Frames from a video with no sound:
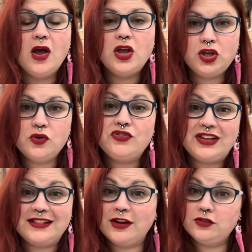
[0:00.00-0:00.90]
using
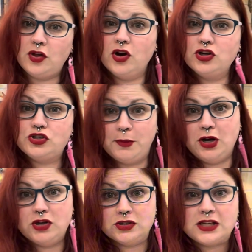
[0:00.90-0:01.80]
their large
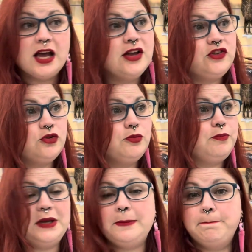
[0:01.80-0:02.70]
balls to
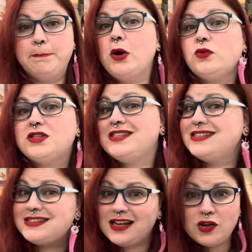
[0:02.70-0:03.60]
be boats to
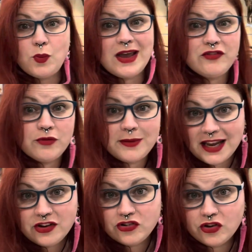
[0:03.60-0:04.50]
sail away from
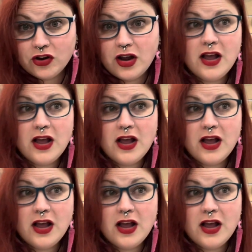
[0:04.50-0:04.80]
danger,